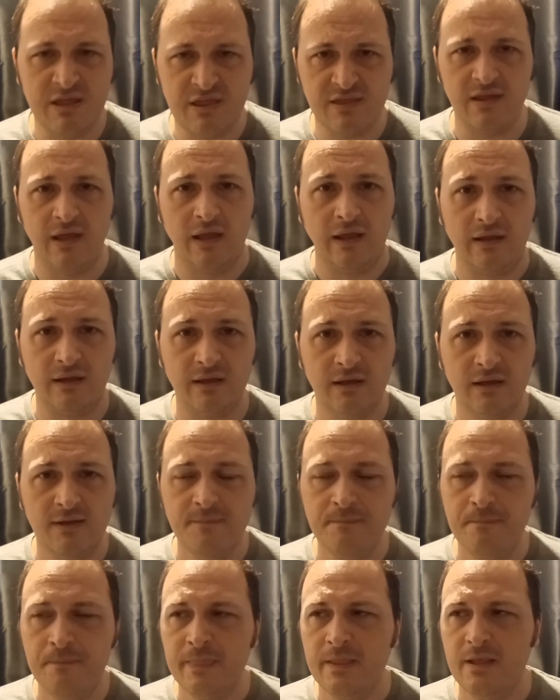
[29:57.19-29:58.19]
think,
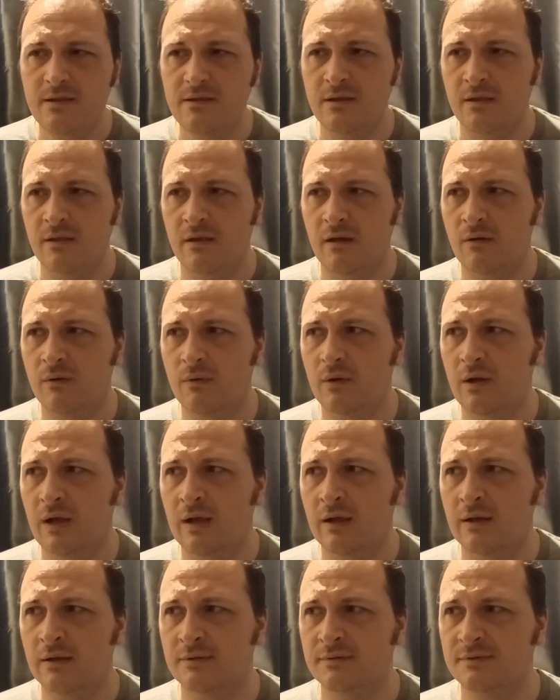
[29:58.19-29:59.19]
you know,
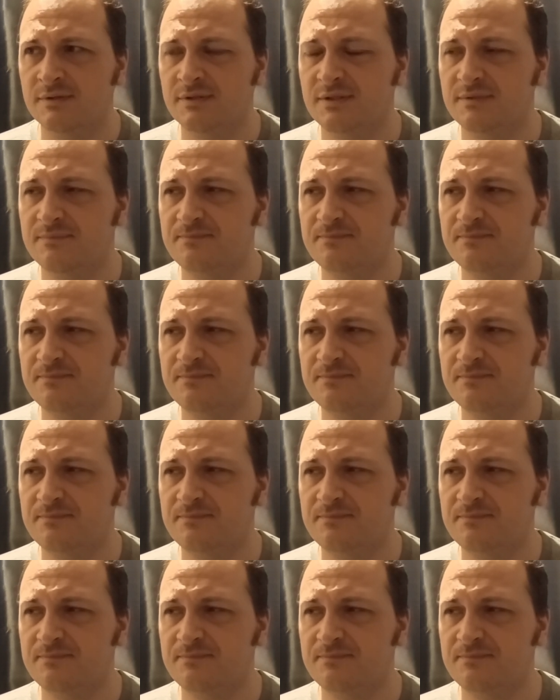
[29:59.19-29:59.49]
and